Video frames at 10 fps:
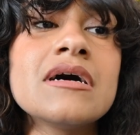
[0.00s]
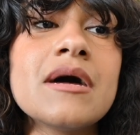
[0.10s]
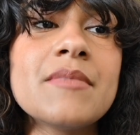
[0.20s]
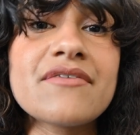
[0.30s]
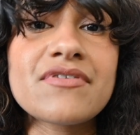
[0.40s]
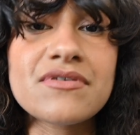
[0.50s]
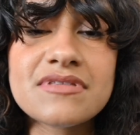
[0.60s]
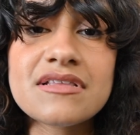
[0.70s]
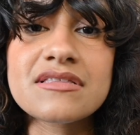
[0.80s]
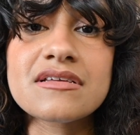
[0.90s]
I've
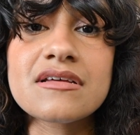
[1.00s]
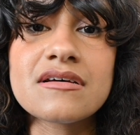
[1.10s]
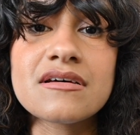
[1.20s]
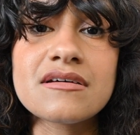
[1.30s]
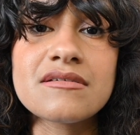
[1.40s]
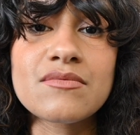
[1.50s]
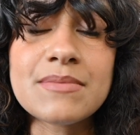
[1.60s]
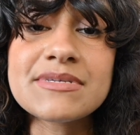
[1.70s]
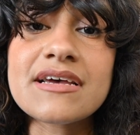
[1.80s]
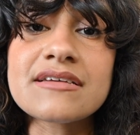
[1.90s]
heard that the
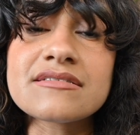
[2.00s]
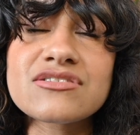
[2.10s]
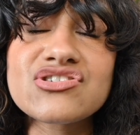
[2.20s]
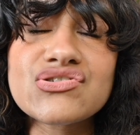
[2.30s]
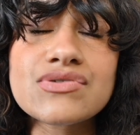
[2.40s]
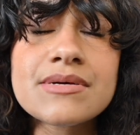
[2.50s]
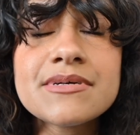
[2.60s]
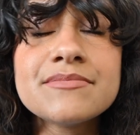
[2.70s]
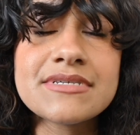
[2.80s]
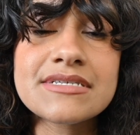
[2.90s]
website is
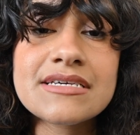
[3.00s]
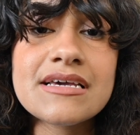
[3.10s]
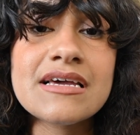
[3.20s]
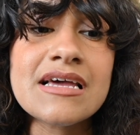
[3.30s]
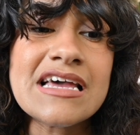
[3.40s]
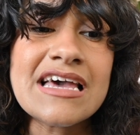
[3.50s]
extremely busy